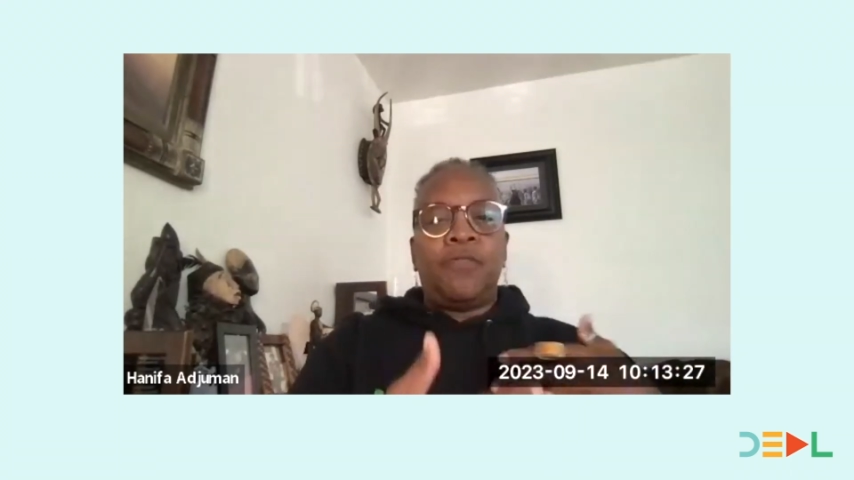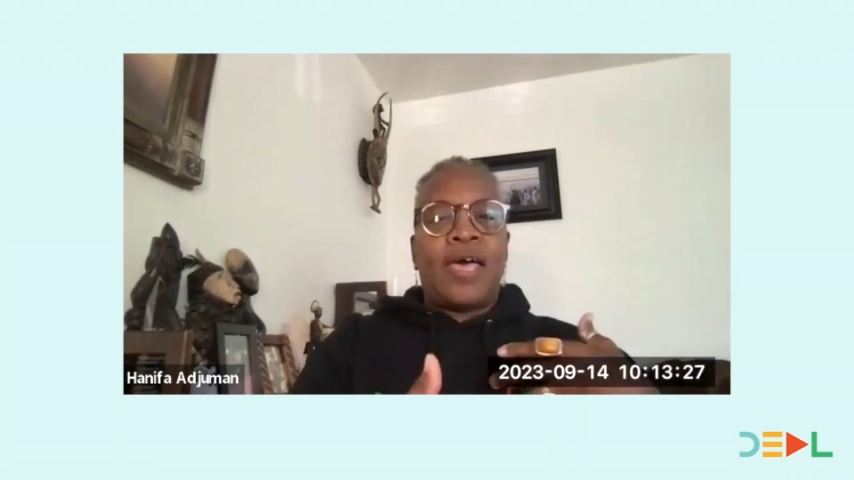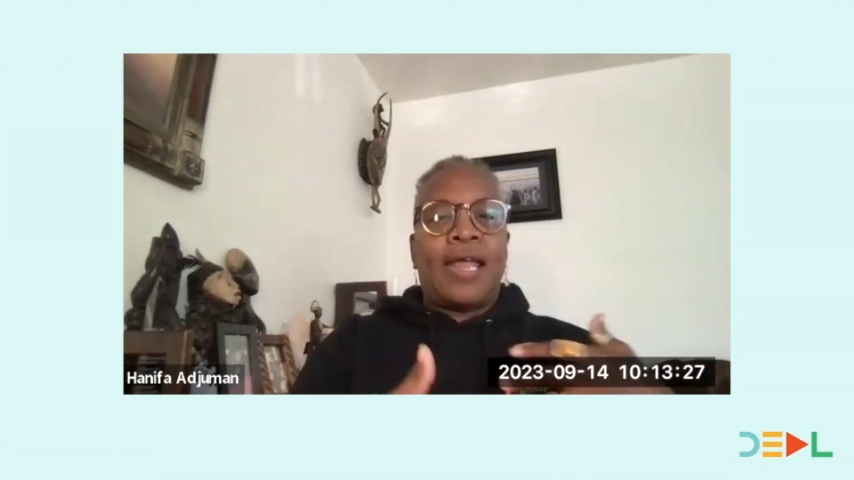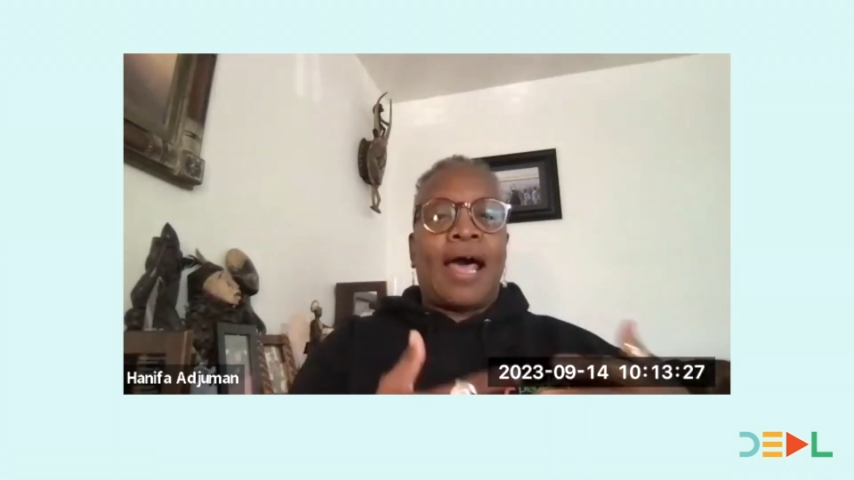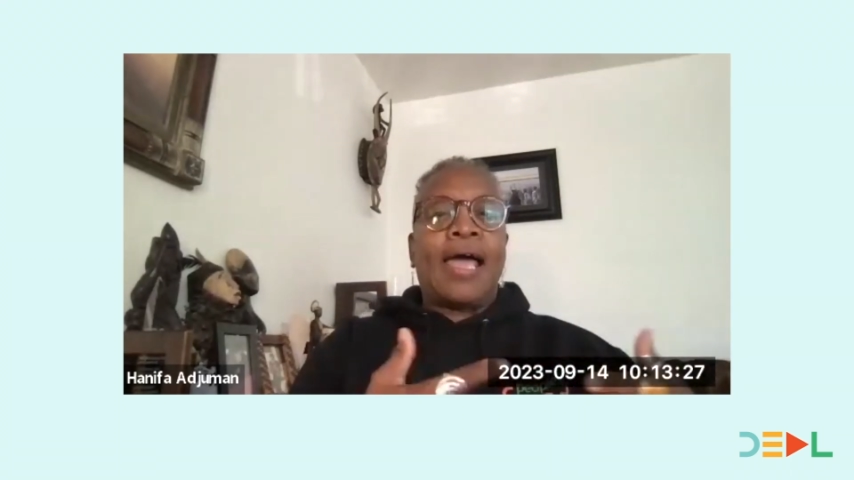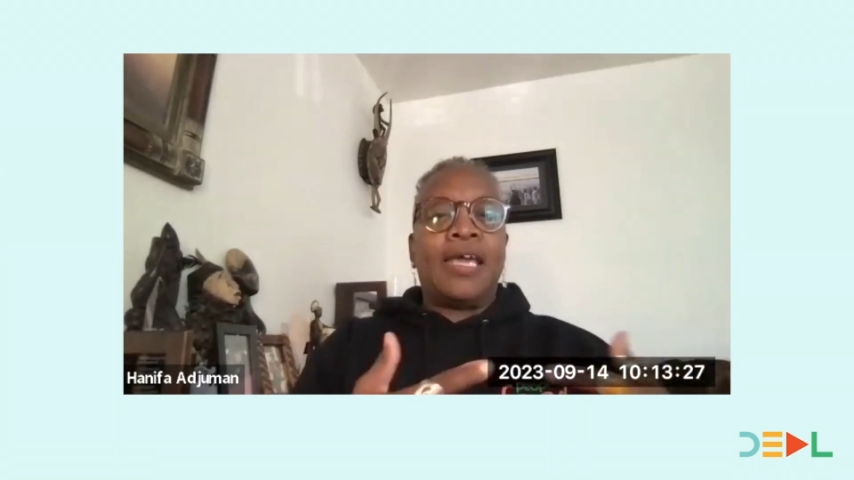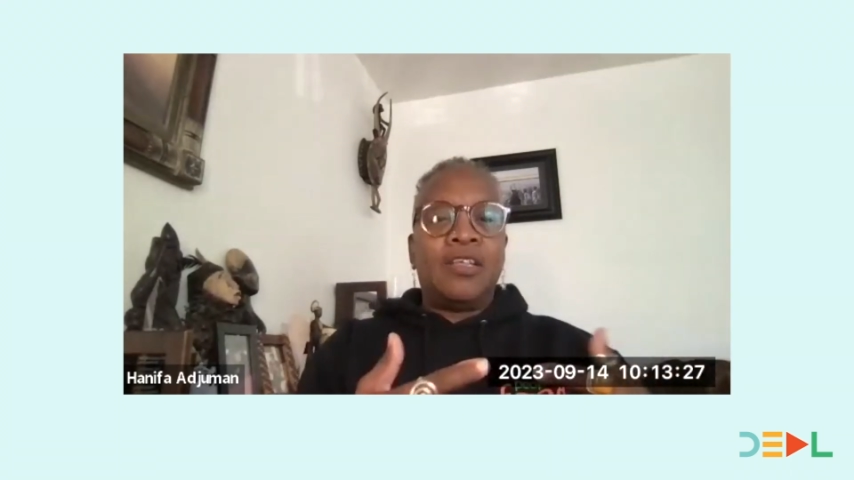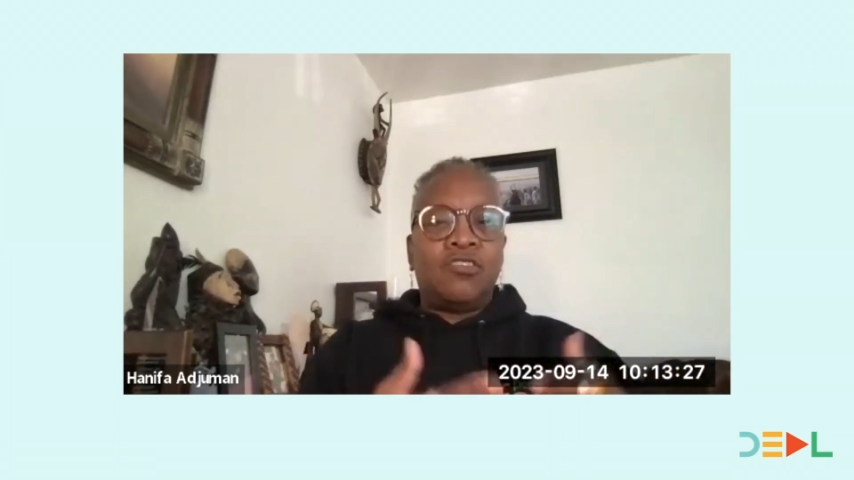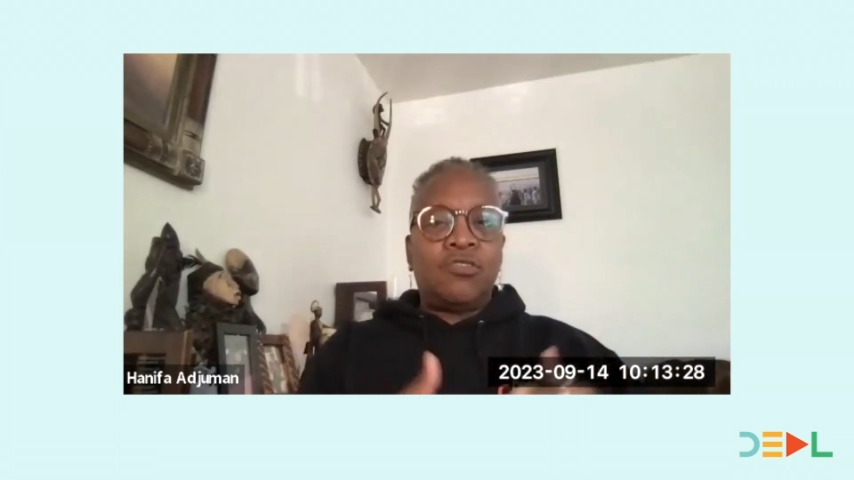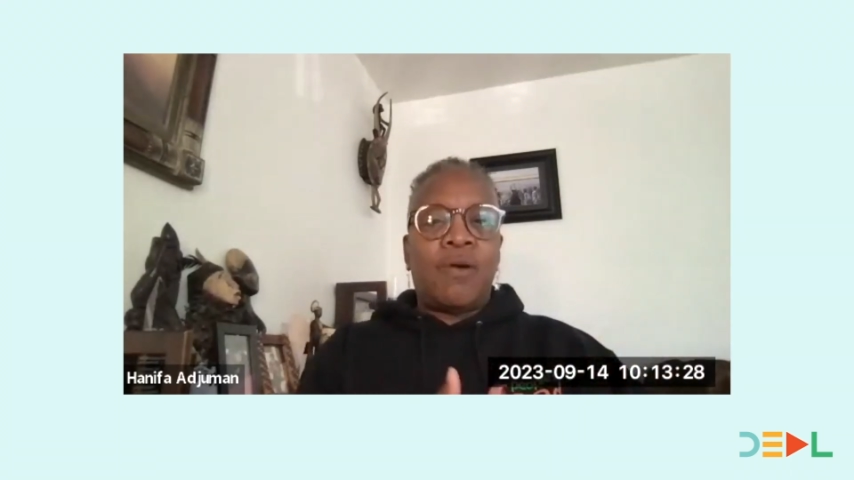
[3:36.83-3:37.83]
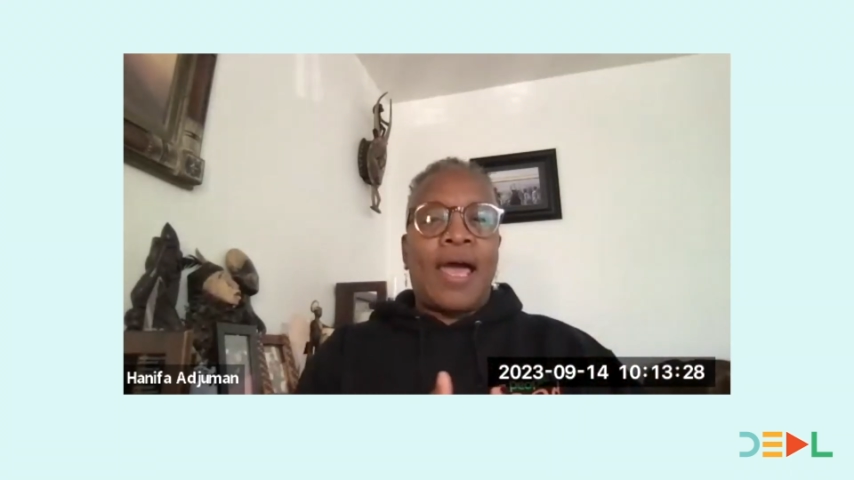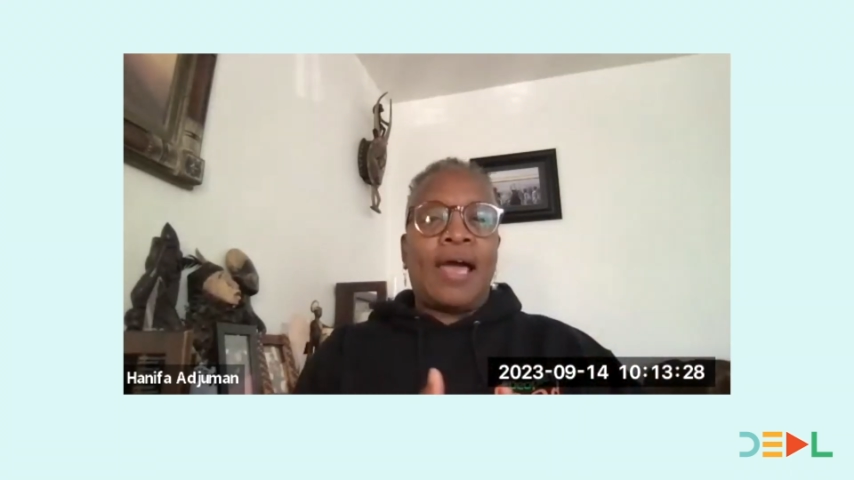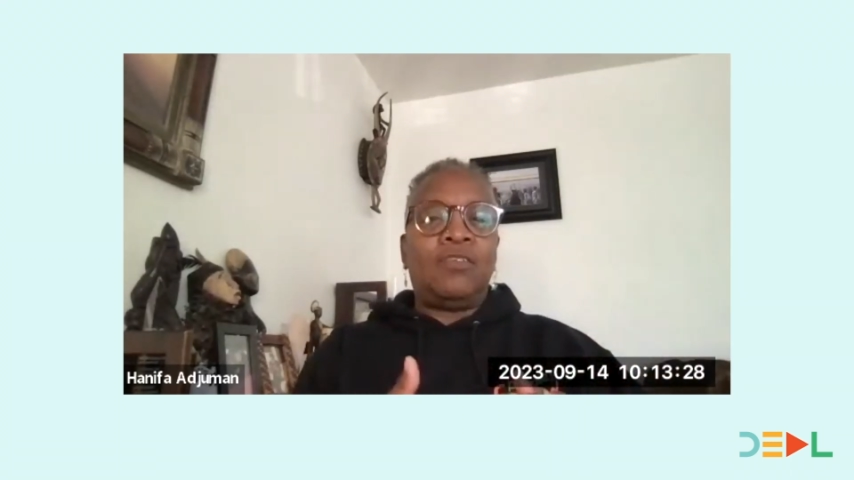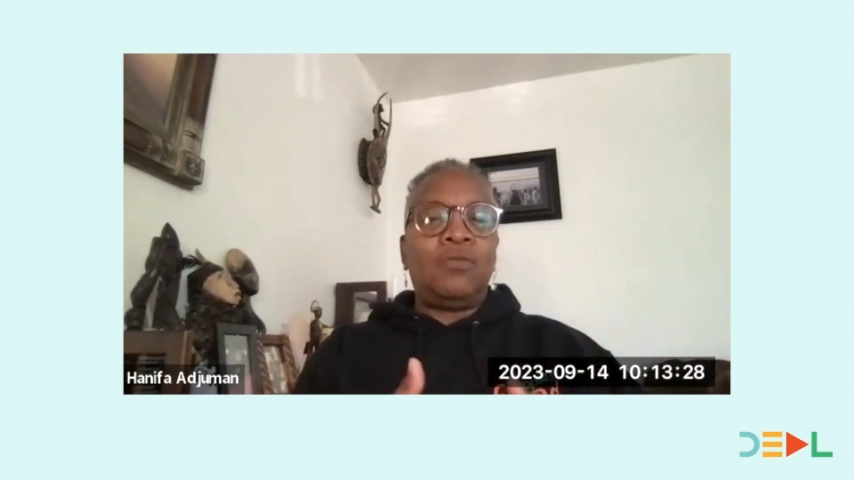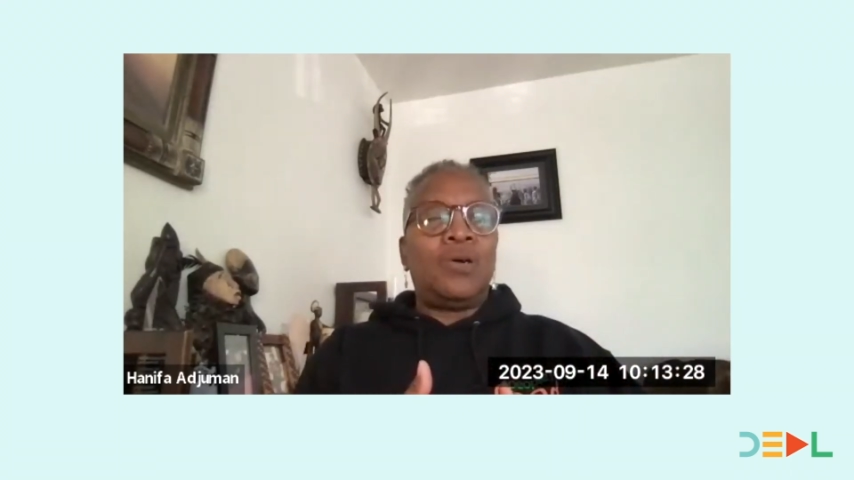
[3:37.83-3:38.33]
that I
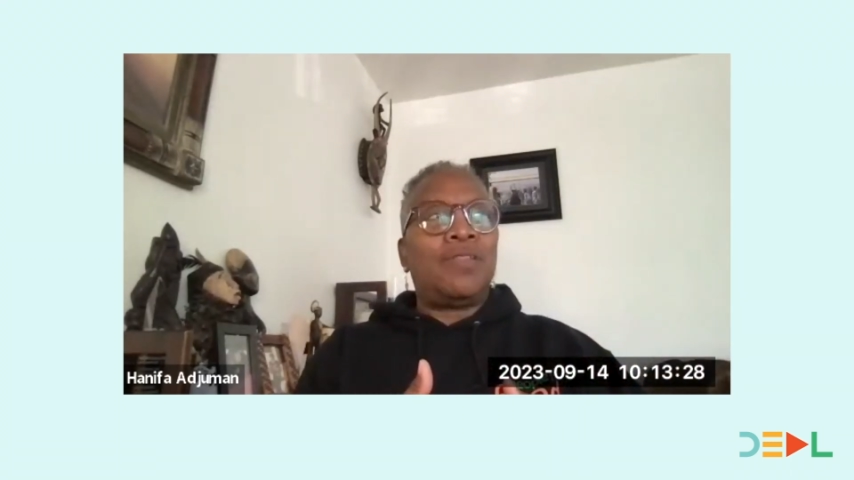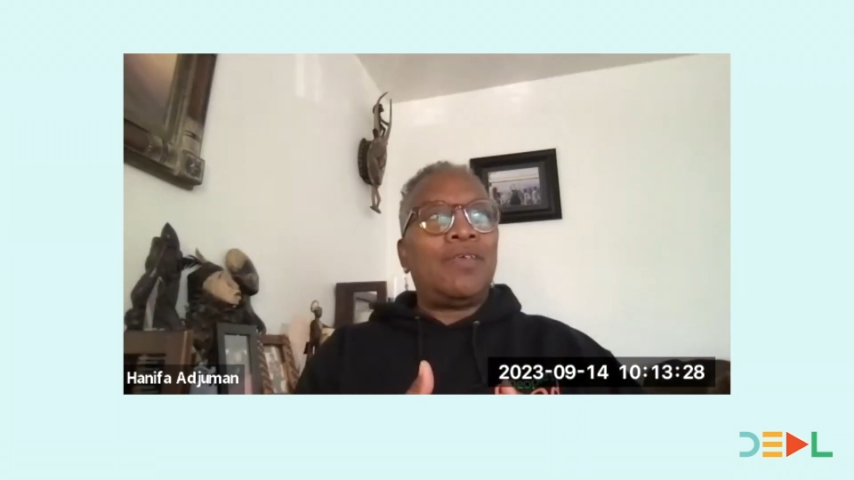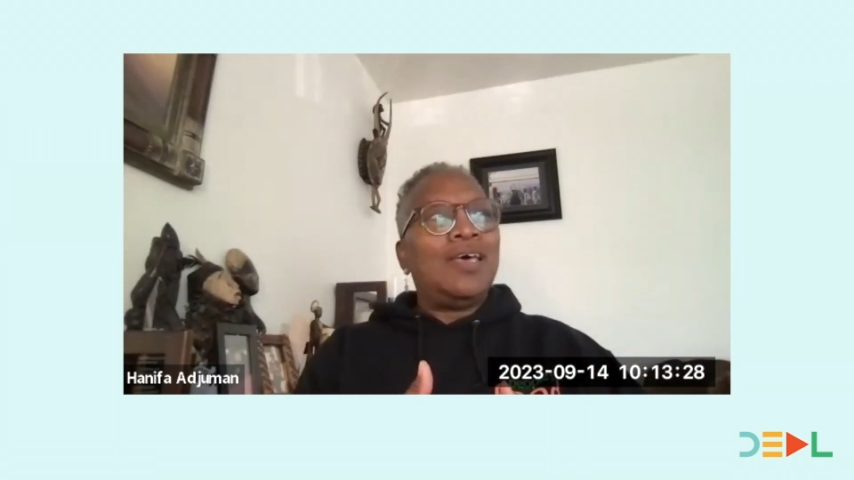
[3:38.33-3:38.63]
interact with,